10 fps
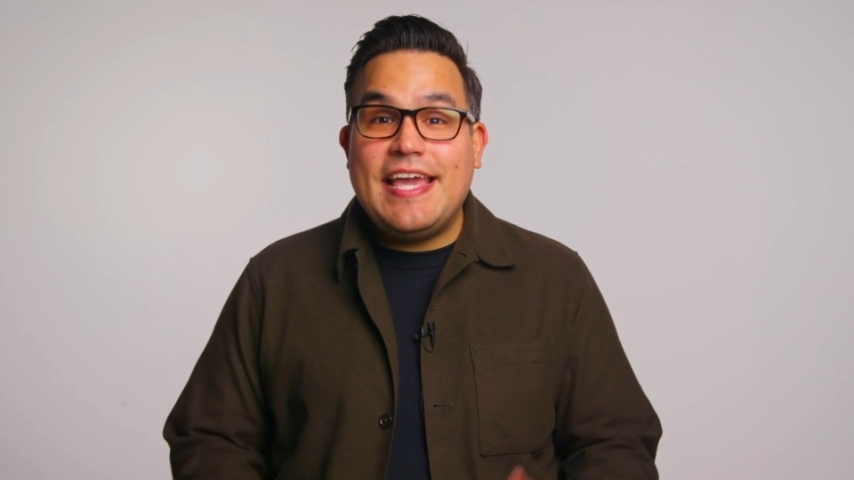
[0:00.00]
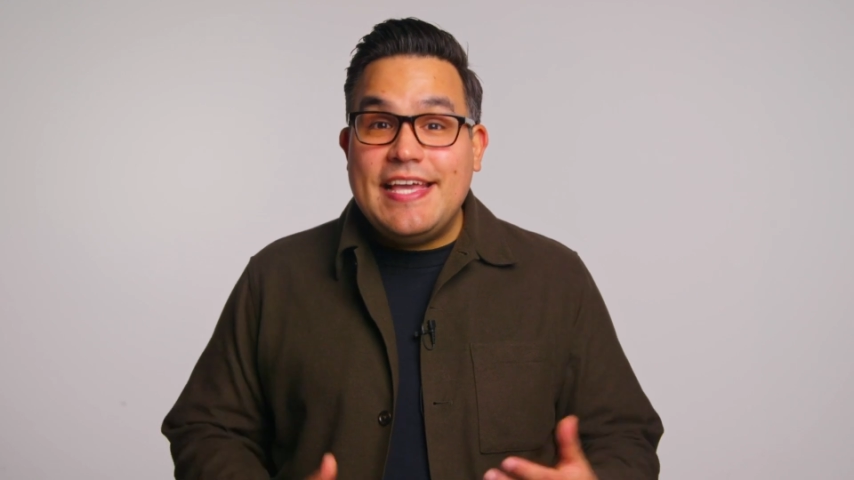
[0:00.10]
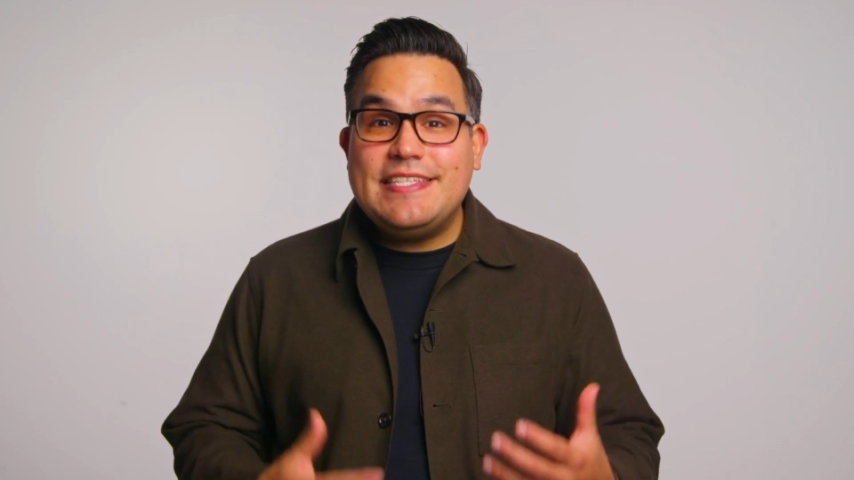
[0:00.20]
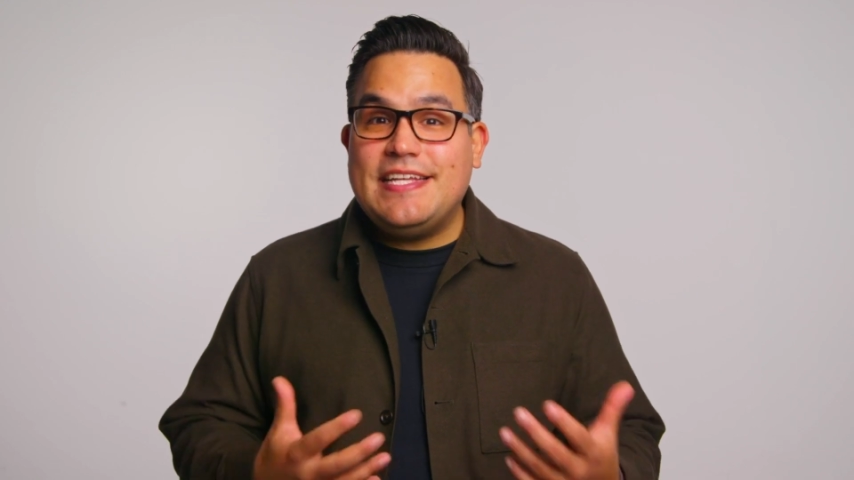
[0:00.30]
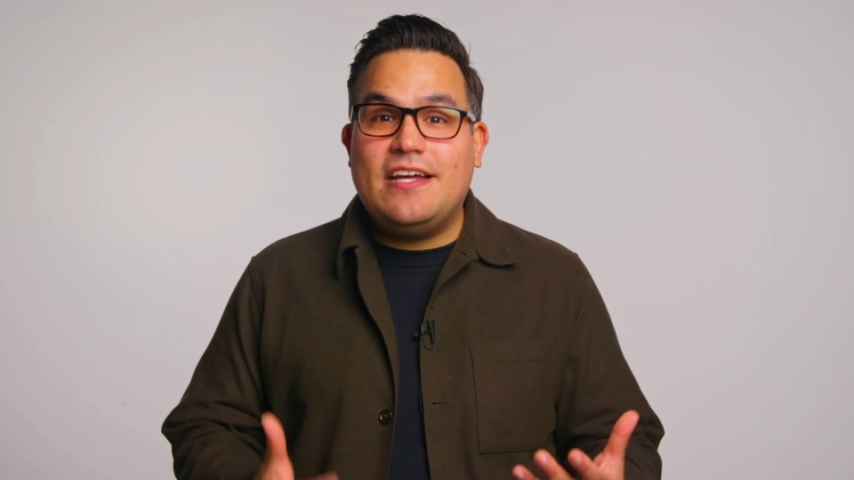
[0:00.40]

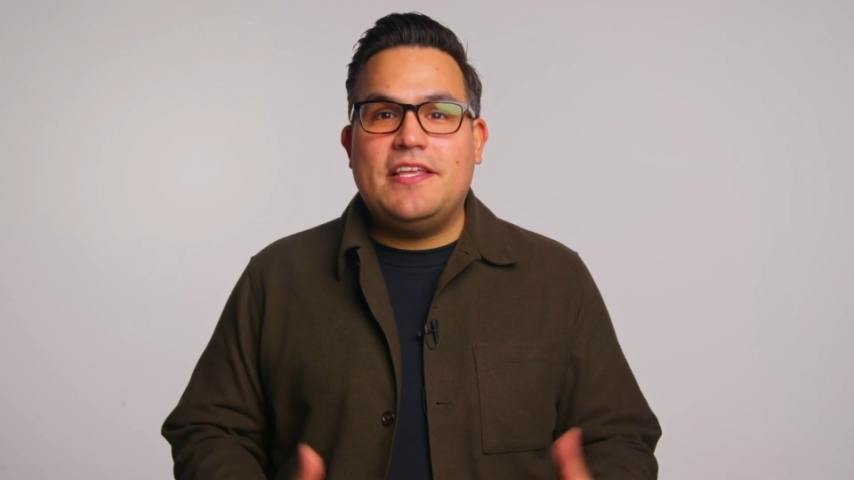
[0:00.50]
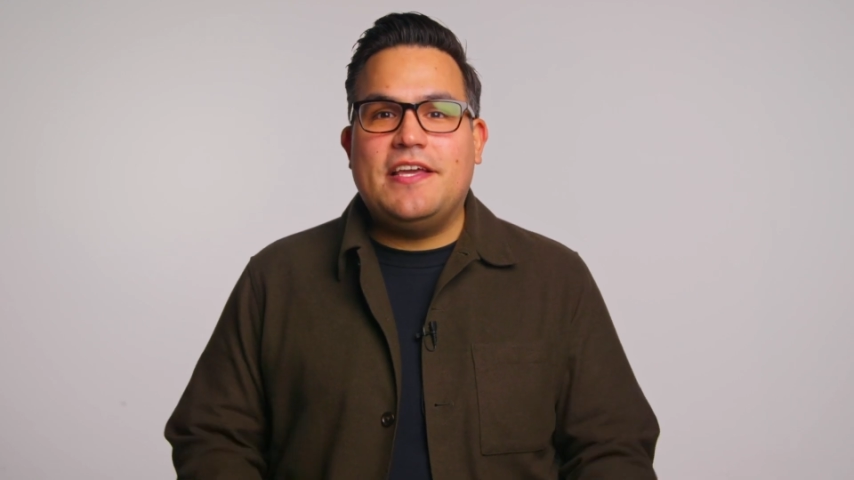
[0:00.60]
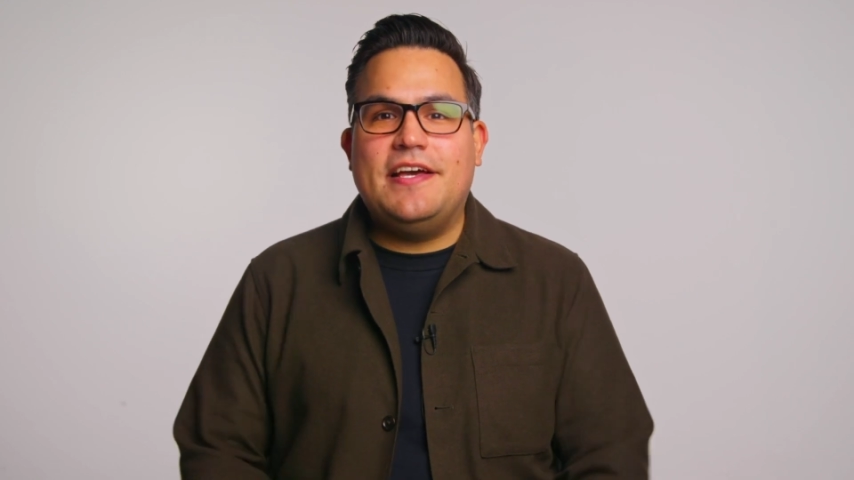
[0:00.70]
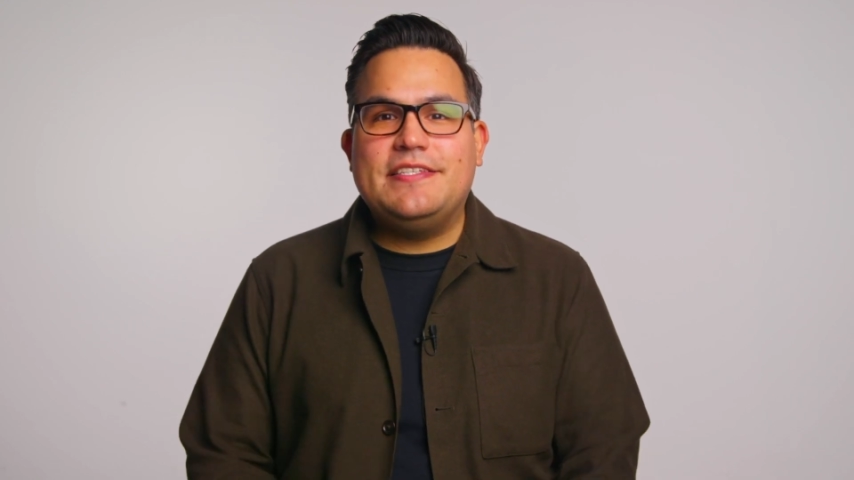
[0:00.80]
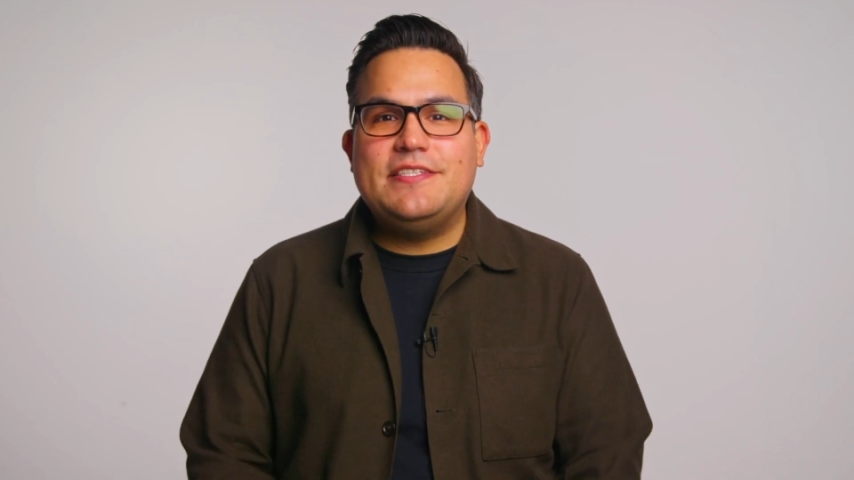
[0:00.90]
is
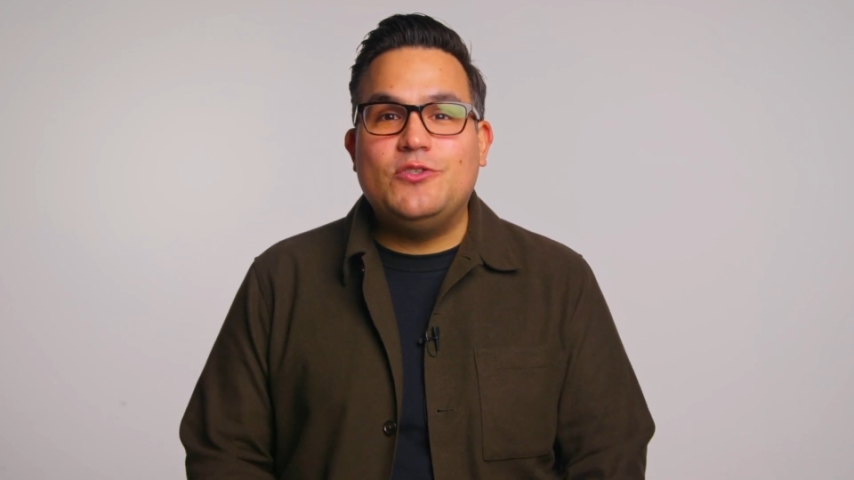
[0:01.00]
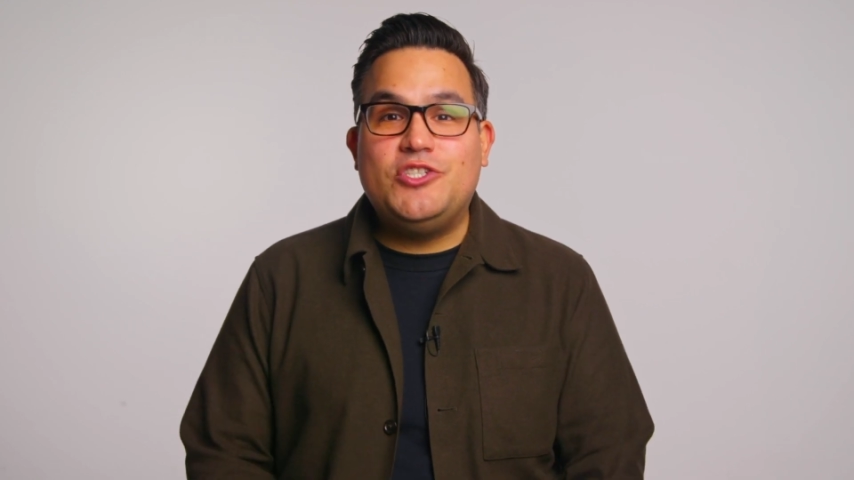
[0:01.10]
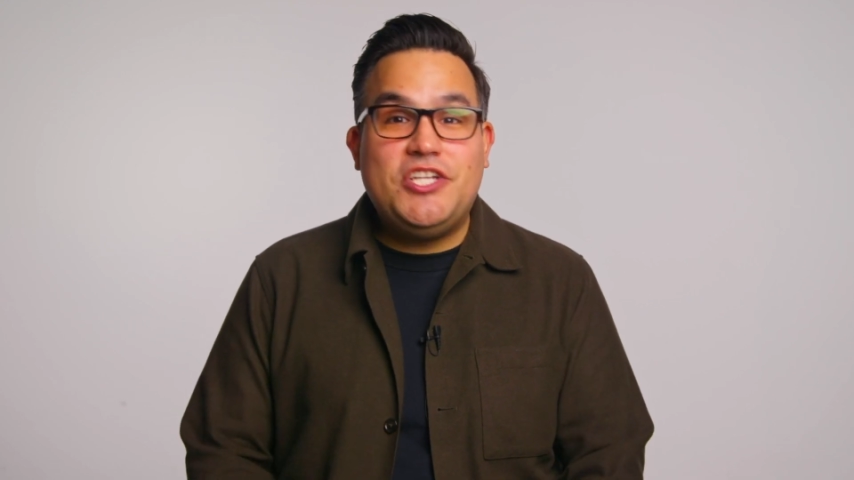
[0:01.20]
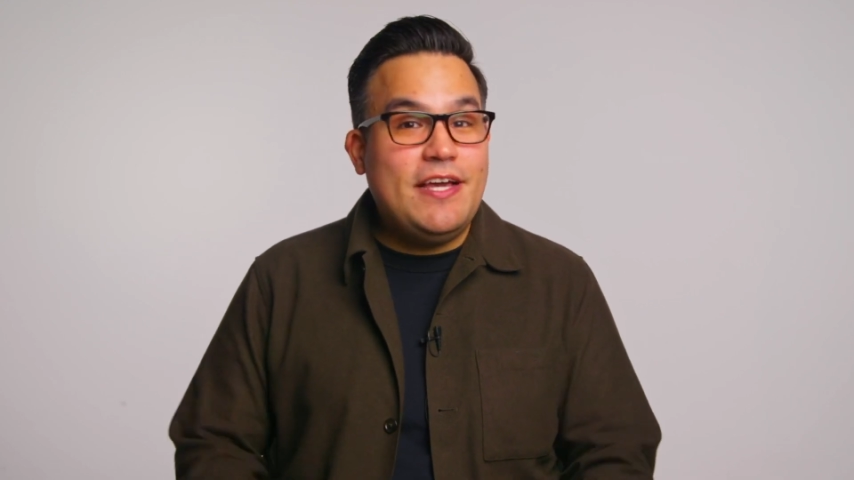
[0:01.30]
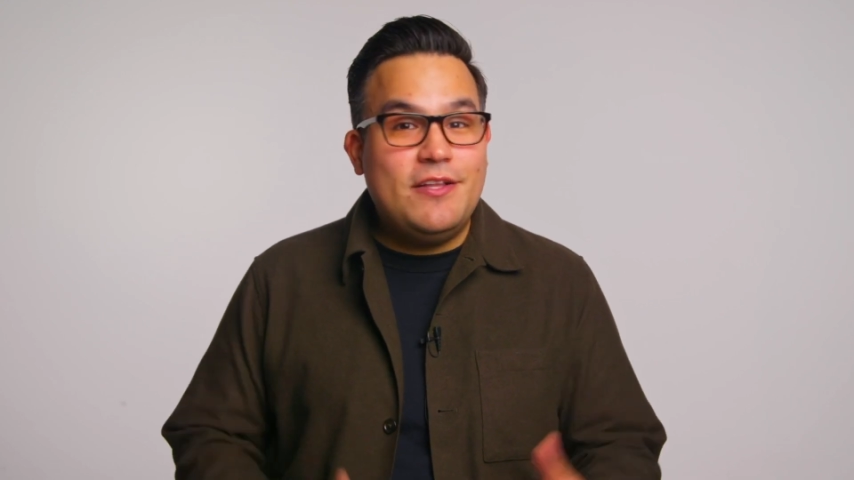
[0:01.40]
telling us to
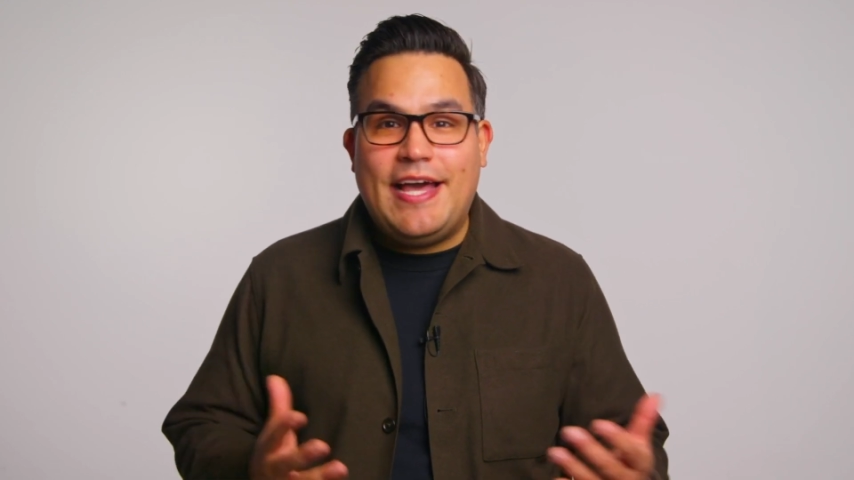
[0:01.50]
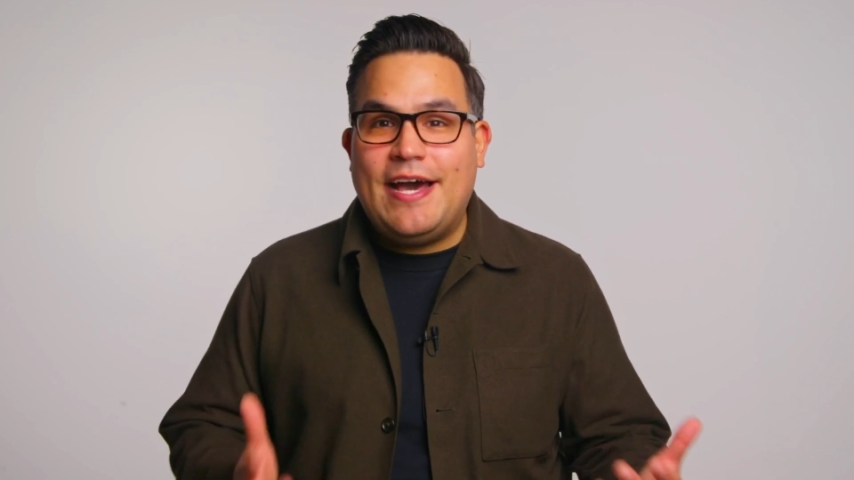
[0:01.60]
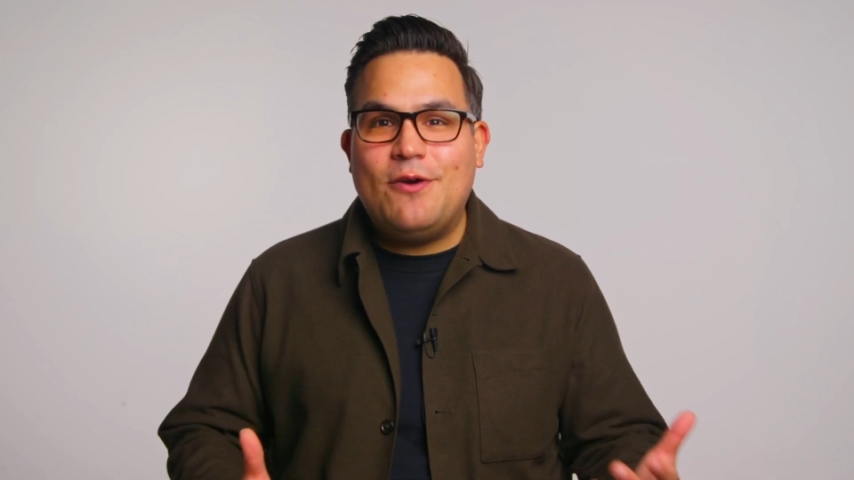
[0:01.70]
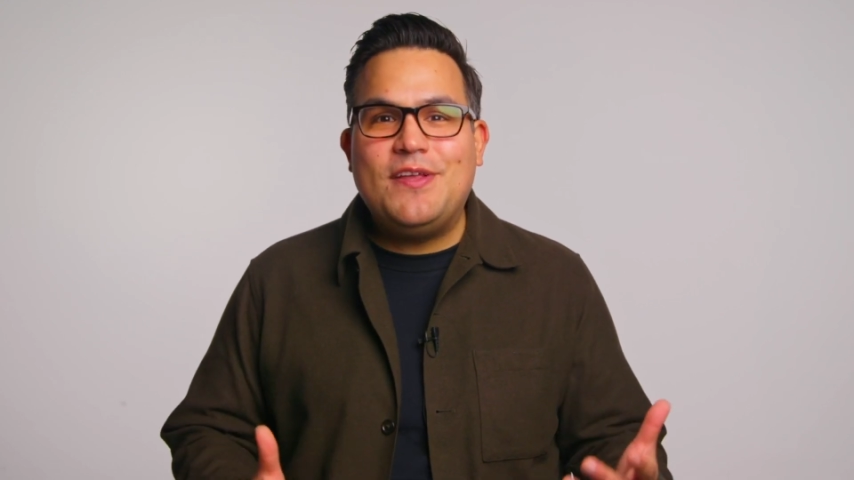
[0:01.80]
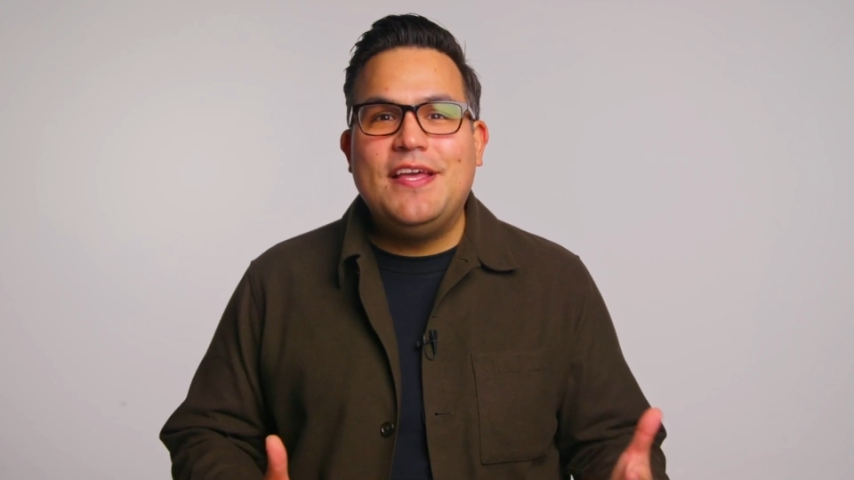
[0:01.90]
chill
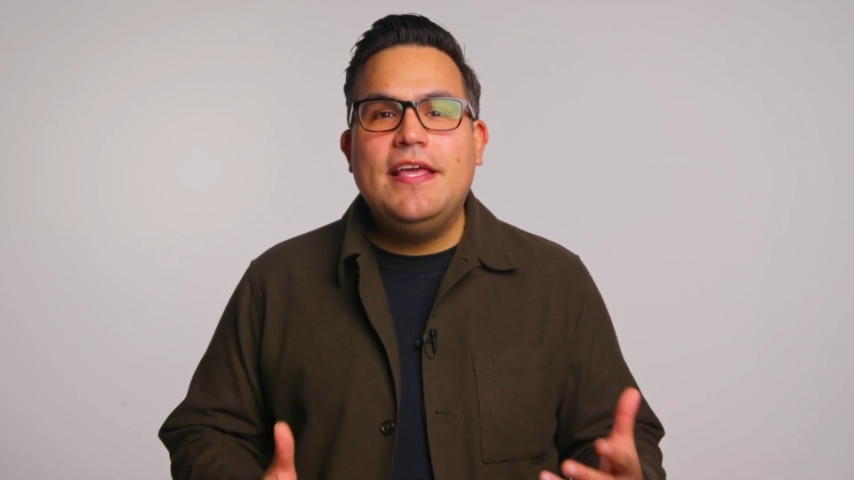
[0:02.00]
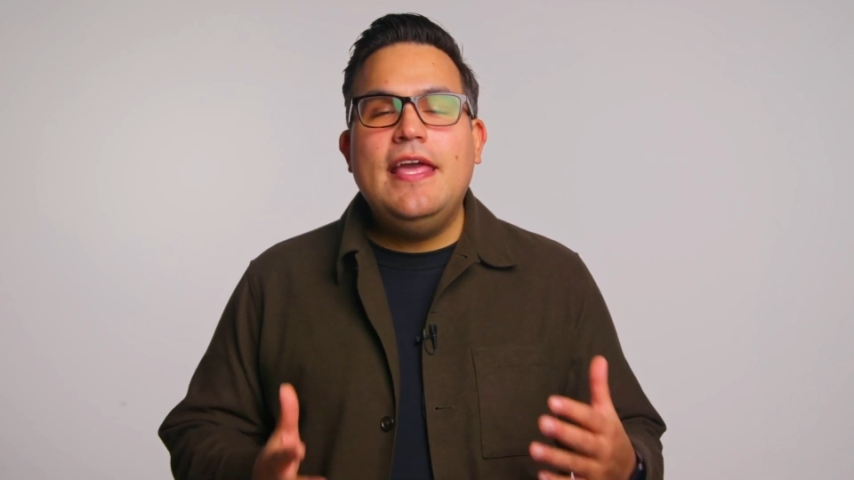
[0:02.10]
out